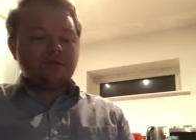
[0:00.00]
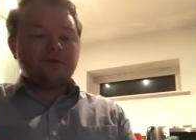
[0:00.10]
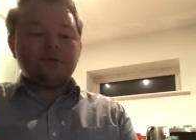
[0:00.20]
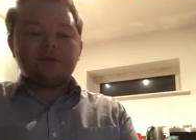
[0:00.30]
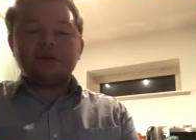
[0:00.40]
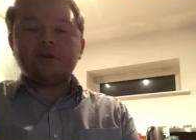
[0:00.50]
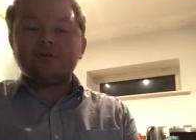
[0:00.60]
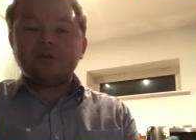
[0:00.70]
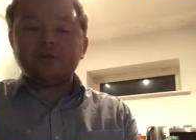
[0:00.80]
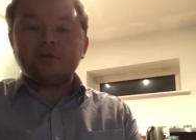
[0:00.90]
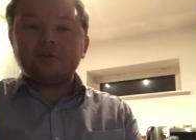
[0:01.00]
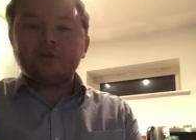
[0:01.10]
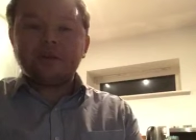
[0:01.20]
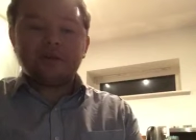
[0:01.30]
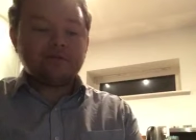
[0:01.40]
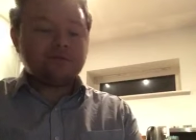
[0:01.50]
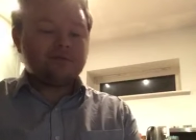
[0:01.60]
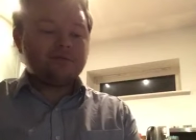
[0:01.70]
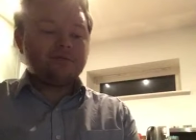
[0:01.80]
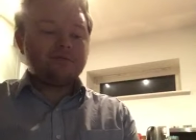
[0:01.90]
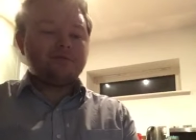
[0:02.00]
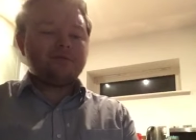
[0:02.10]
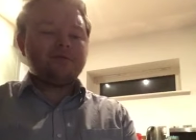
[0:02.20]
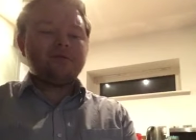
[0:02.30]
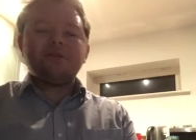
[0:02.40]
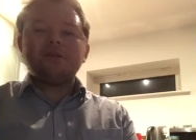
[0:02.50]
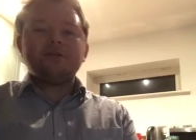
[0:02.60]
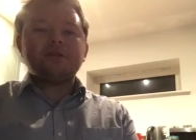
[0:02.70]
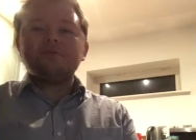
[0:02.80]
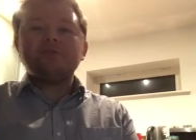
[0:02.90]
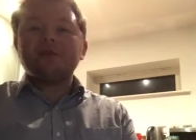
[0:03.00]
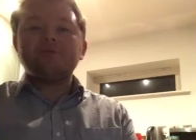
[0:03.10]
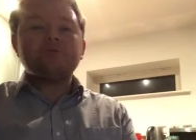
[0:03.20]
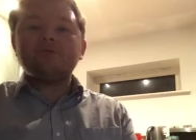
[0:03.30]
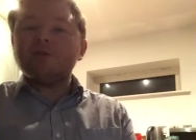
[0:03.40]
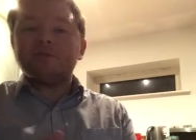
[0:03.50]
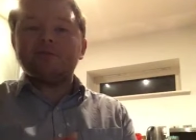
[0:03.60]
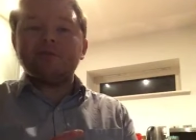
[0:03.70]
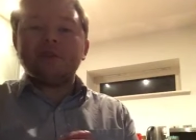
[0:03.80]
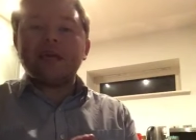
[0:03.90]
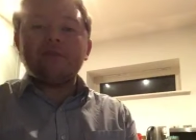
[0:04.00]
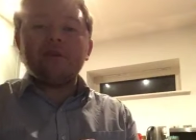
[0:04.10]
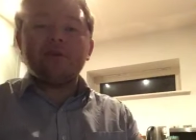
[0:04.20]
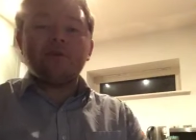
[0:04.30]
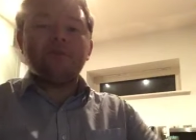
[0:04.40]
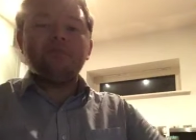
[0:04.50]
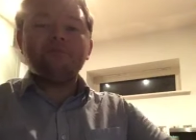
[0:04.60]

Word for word: Or it could mean all three. Sometimes with women, we never know.